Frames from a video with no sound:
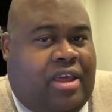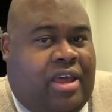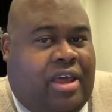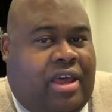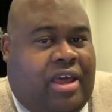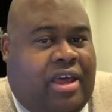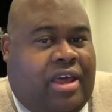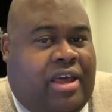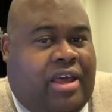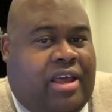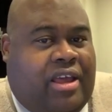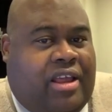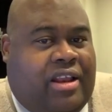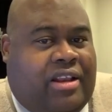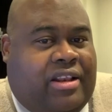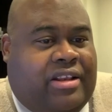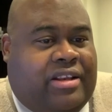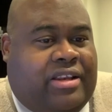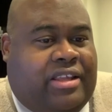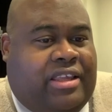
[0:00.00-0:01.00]

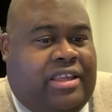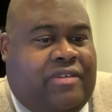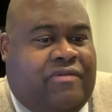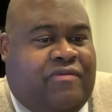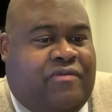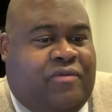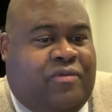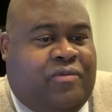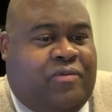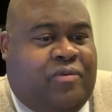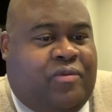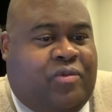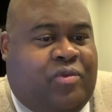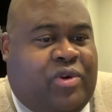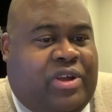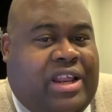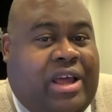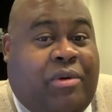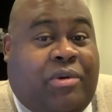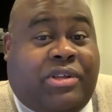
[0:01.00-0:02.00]
And even
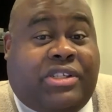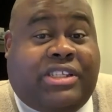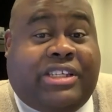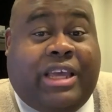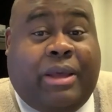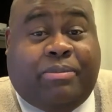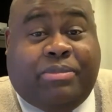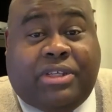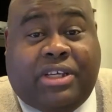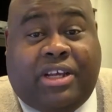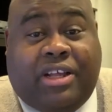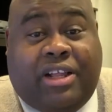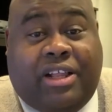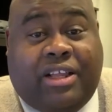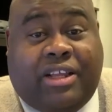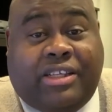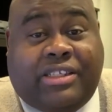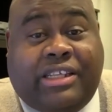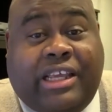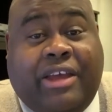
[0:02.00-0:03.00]
when I was skeptical,
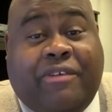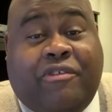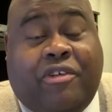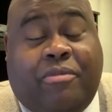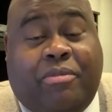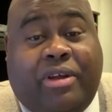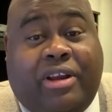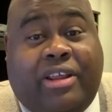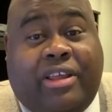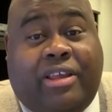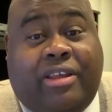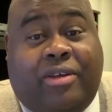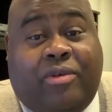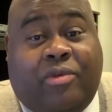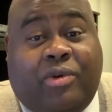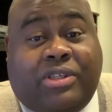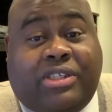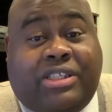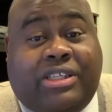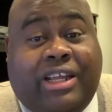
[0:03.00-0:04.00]
because everybody
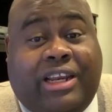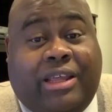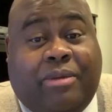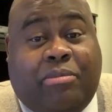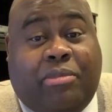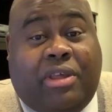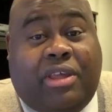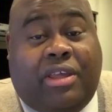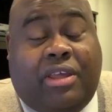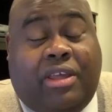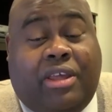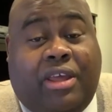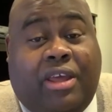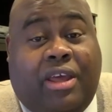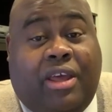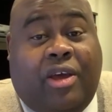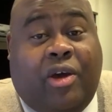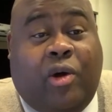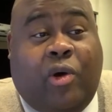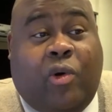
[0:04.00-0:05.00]
was telling me,
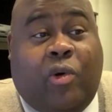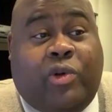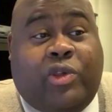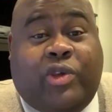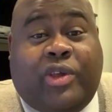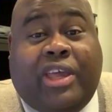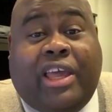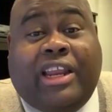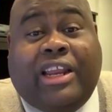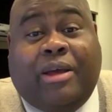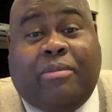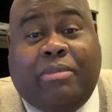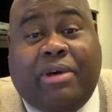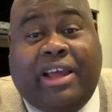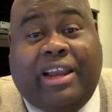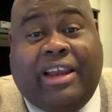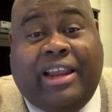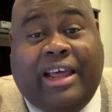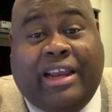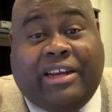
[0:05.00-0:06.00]
oh, you cannot
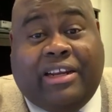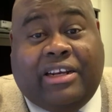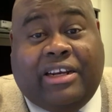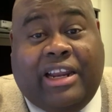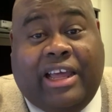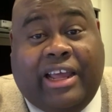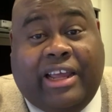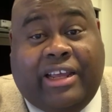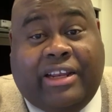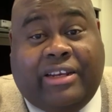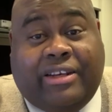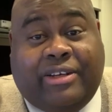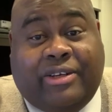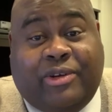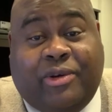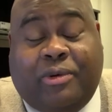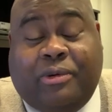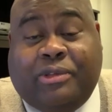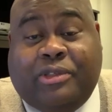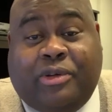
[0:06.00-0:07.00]
buy land online.
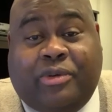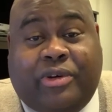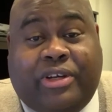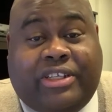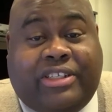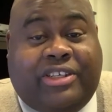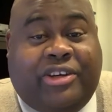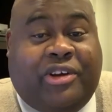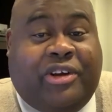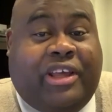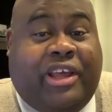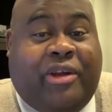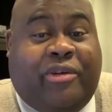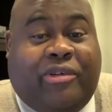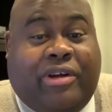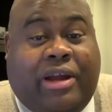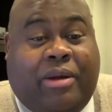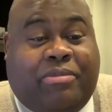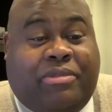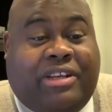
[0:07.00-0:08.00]
Don't do it. You're going to get
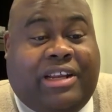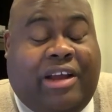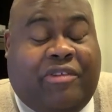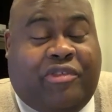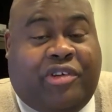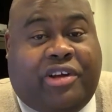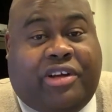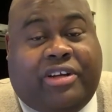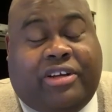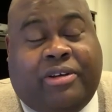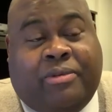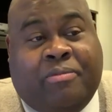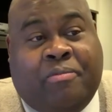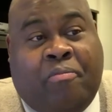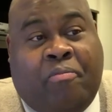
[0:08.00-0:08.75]
robbed in Africa.